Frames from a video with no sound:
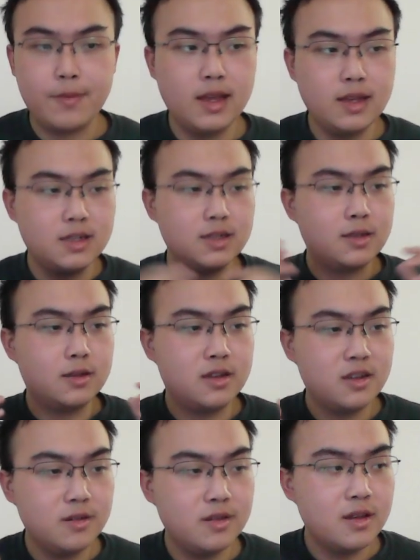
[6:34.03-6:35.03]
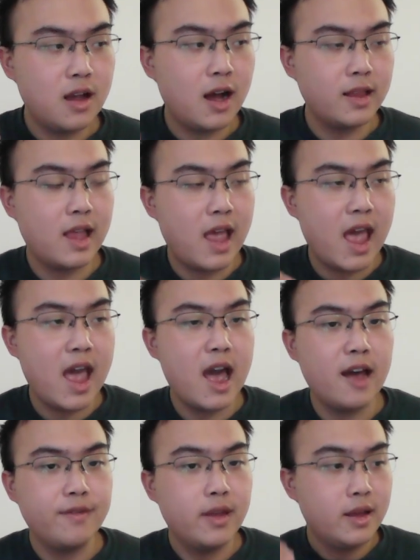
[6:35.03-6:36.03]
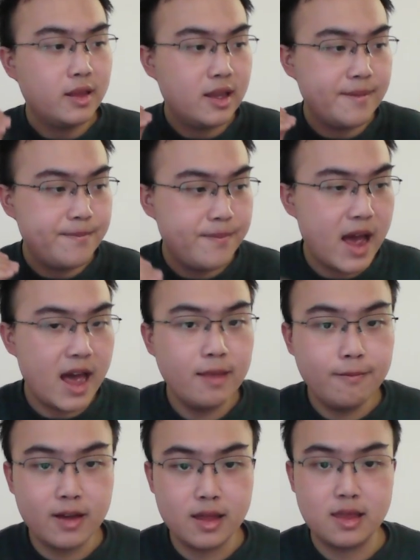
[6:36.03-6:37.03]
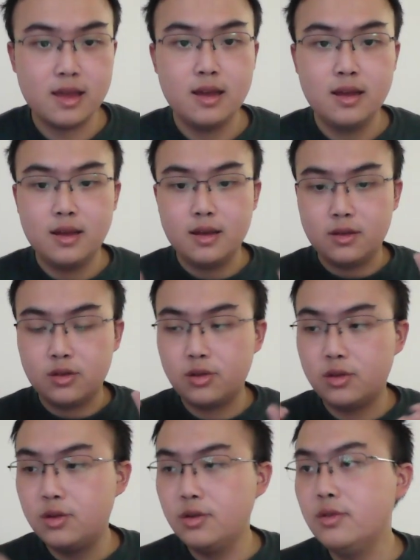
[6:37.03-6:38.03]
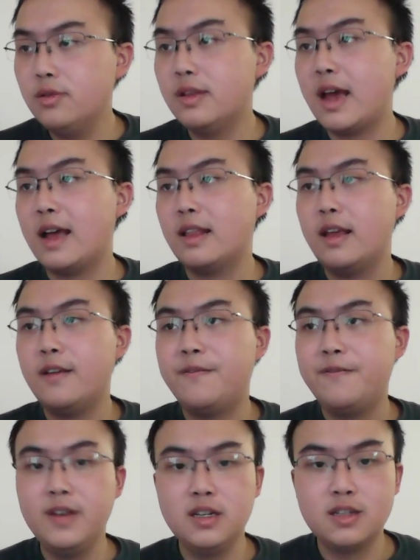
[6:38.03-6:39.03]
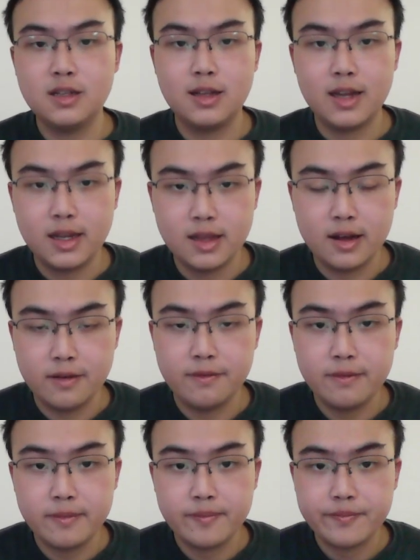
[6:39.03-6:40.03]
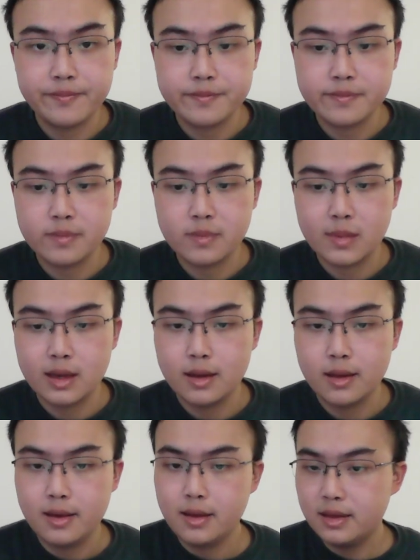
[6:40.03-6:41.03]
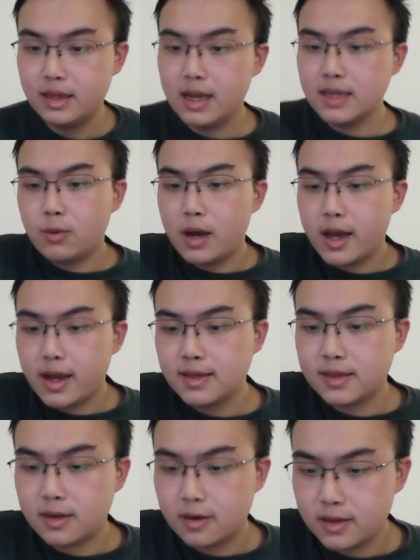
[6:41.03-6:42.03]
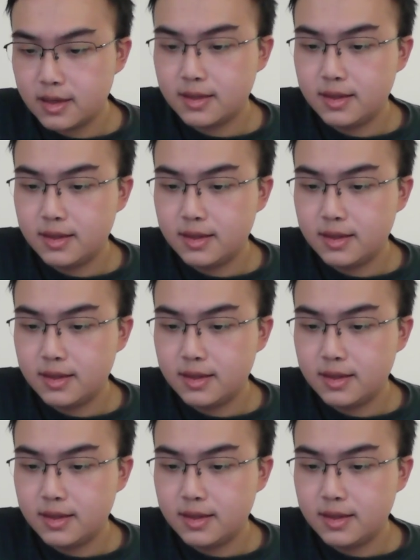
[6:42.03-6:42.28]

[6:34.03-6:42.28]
it just did not have the bandwidth to do that efficiently enough. That's why I started